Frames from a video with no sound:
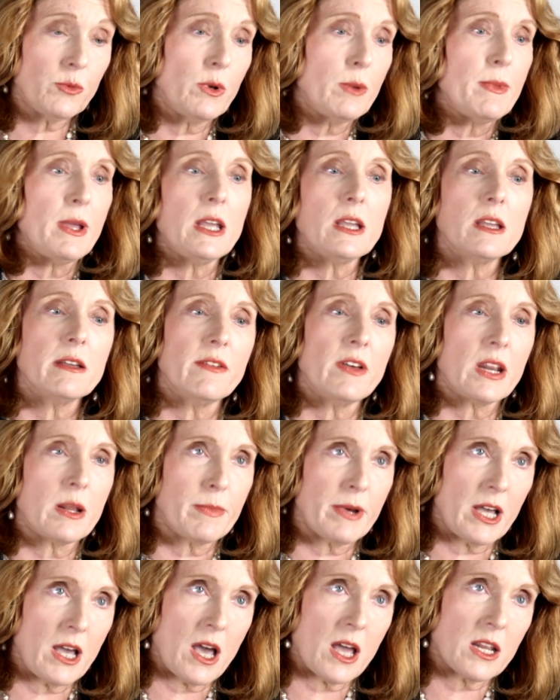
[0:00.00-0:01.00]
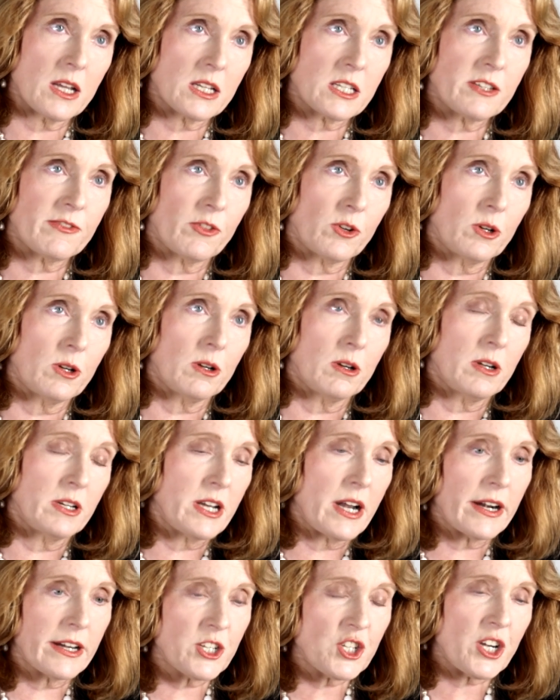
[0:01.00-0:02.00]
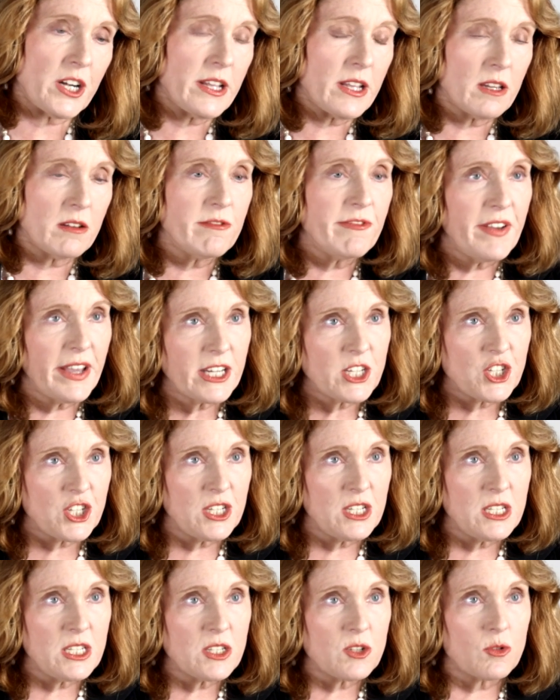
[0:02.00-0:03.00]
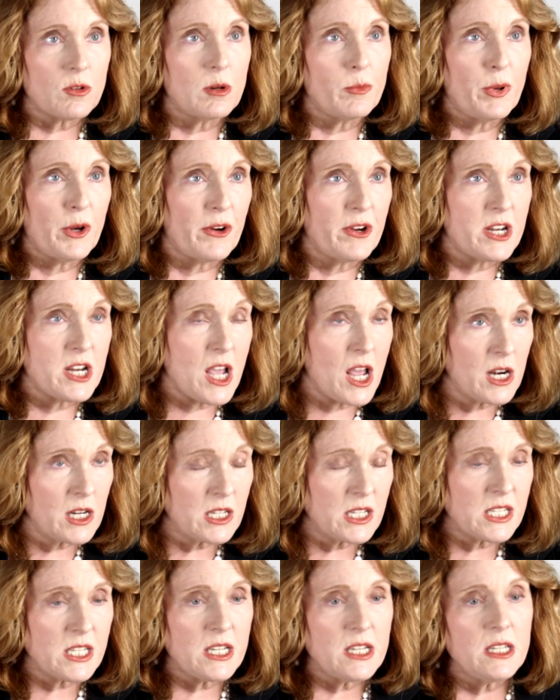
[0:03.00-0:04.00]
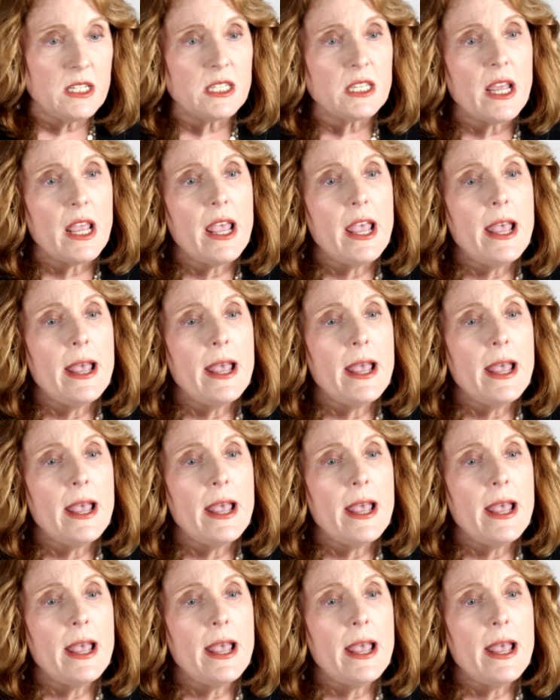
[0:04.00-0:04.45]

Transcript: We may give antibiotics for odontogenic infections or periodontal disease,